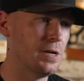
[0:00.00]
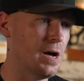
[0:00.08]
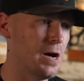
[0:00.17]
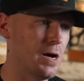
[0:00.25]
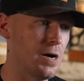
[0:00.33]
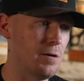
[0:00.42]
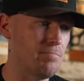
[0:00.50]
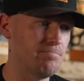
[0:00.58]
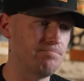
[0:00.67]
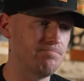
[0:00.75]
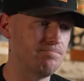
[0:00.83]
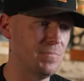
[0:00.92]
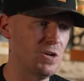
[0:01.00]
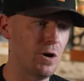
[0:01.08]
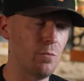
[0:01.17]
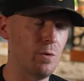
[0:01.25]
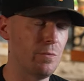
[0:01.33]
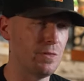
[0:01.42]
You know,
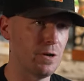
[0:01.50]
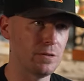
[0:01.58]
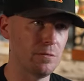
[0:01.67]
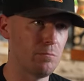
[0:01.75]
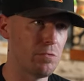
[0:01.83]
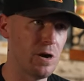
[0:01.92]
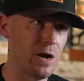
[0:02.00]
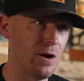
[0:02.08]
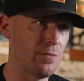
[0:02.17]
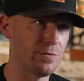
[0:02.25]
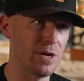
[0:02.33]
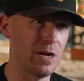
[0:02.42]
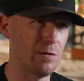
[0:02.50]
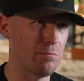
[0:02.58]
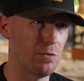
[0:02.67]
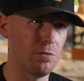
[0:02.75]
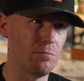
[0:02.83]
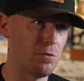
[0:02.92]
I went with like the brown, kind of
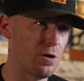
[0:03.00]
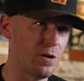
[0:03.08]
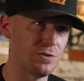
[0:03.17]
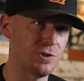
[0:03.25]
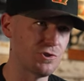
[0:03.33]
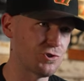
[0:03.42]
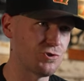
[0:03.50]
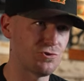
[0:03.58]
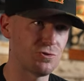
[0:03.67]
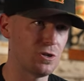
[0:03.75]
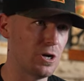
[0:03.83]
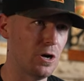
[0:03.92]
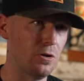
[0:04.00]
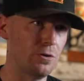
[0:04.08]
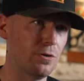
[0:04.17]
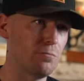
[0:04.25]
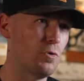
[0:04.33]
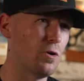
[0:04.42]
burnt bronzish
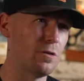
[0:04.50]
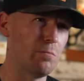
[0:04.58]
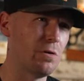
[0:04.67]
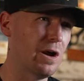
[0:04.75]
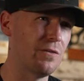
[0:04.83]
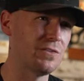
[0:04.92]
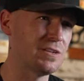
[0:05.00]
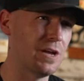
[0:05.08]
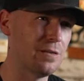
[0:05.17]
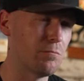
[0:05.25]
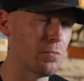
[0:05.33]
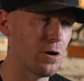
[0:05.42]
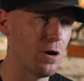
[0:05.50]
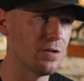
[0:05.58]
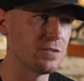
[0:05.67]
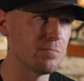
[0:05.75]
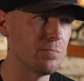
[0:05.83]
color, more on the brown side than bronze,